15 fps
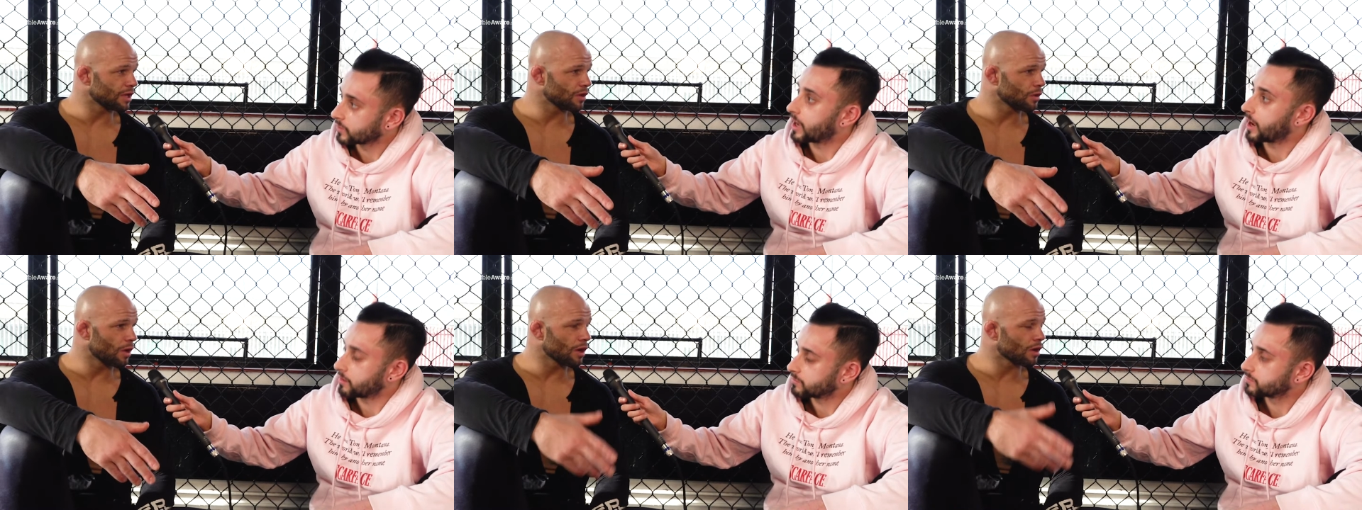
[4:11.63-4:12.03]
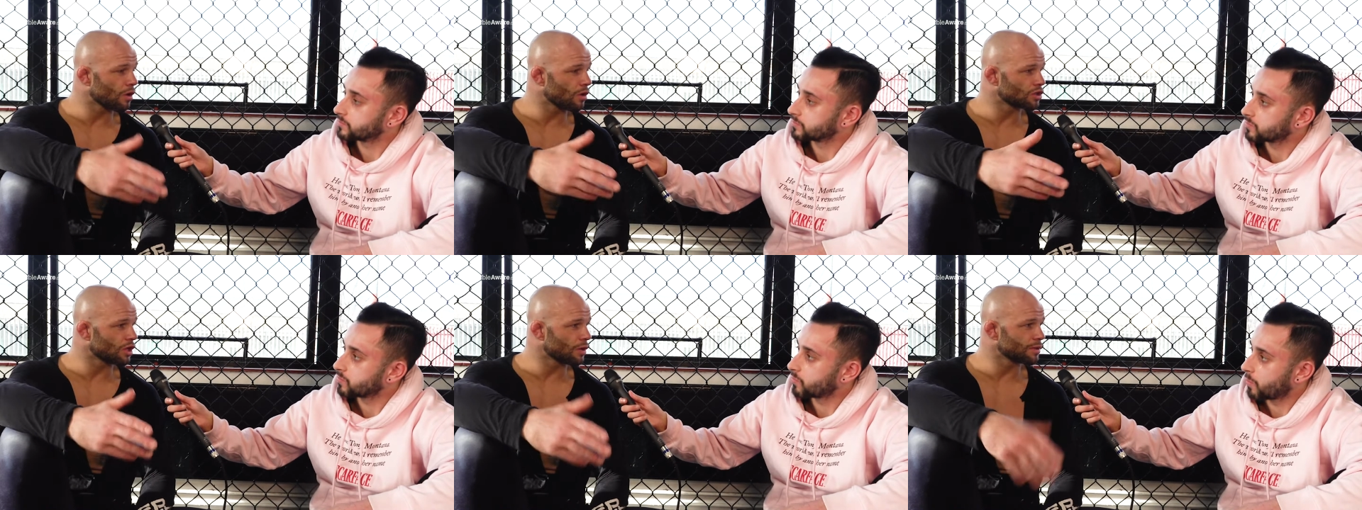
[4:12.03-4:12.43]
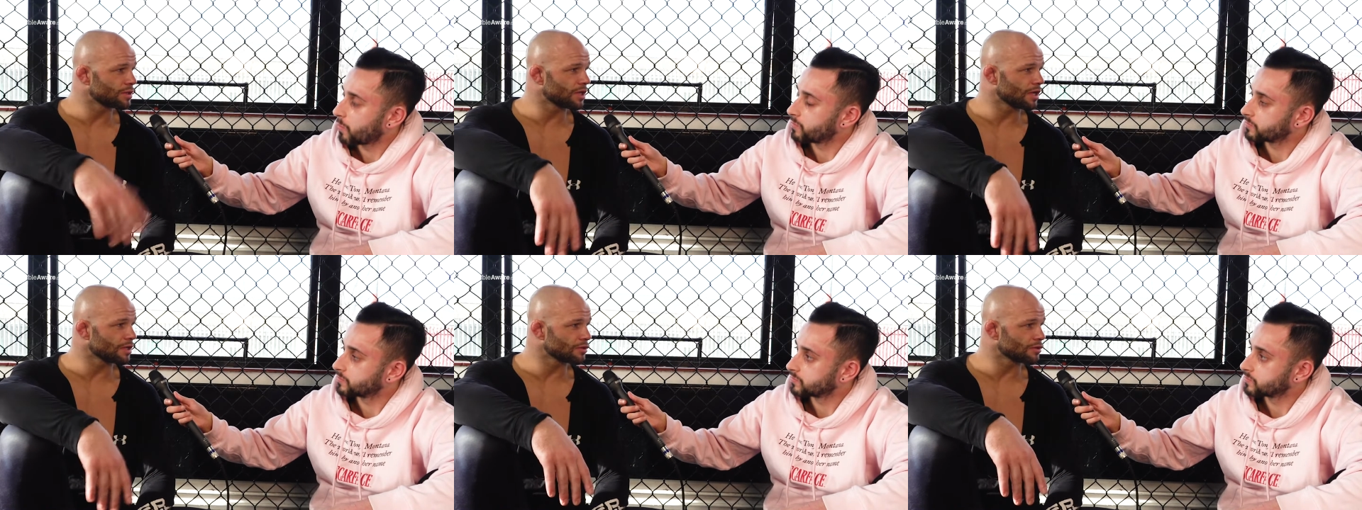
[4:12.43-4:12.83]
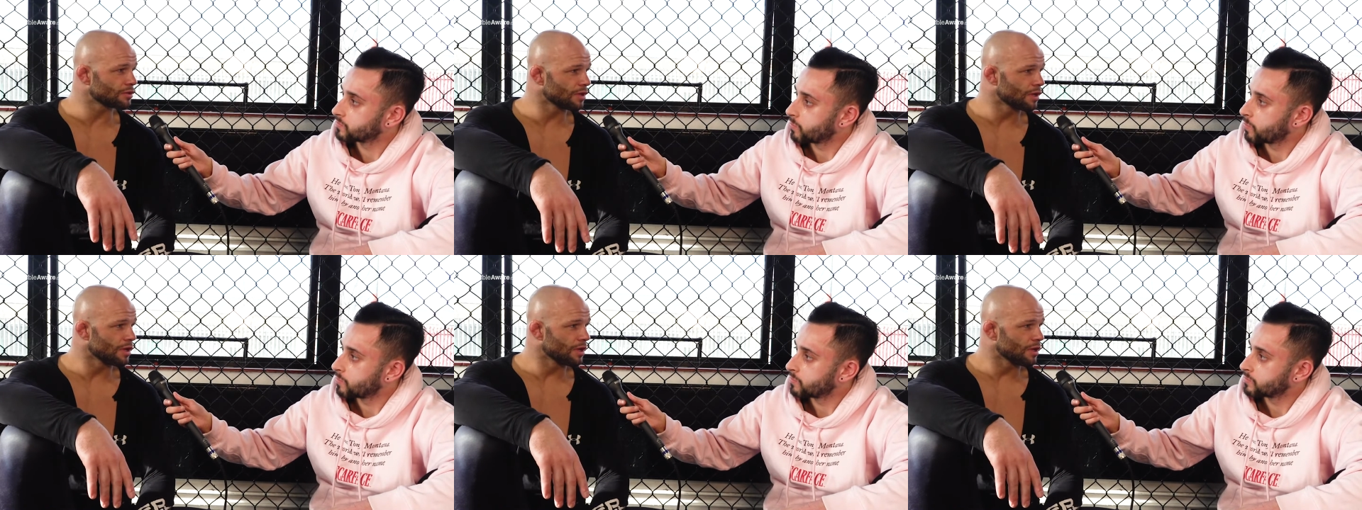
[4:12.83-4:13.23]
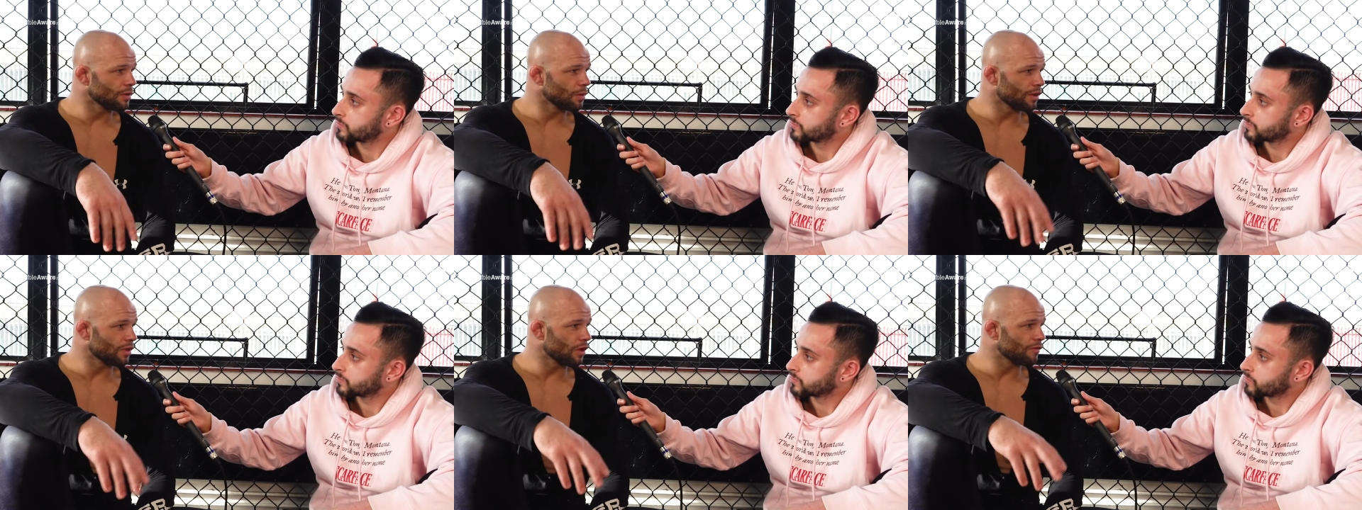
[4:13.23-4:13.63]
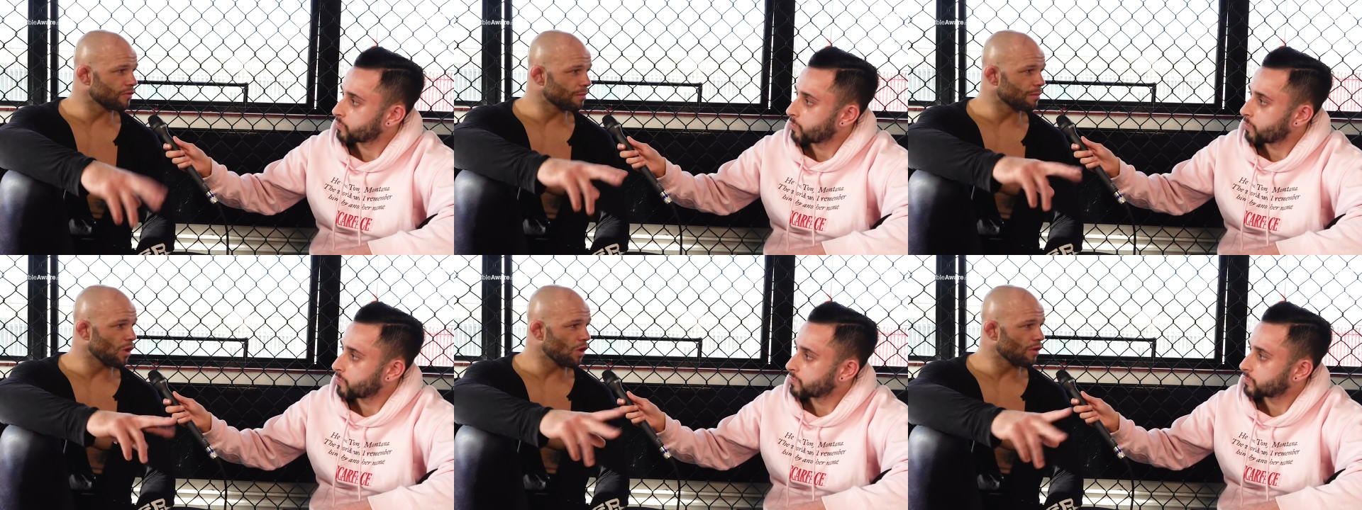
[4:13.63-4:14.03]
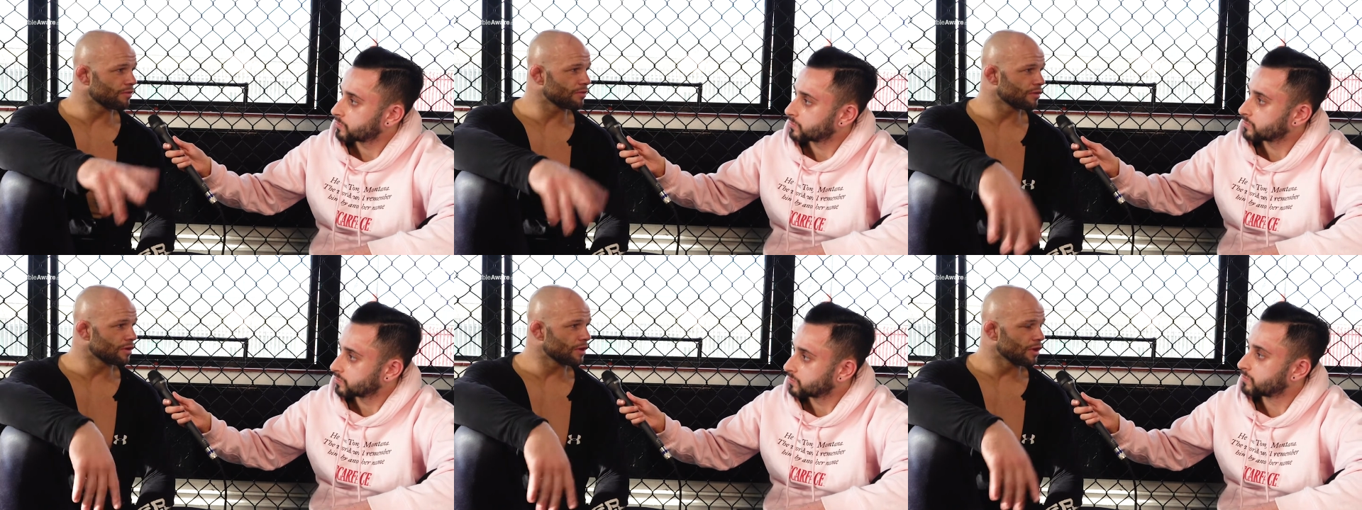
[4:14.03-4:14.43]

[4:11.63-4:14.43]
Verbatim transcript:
Speaker 1: You yeah. know, our coach always tells us we learn from both.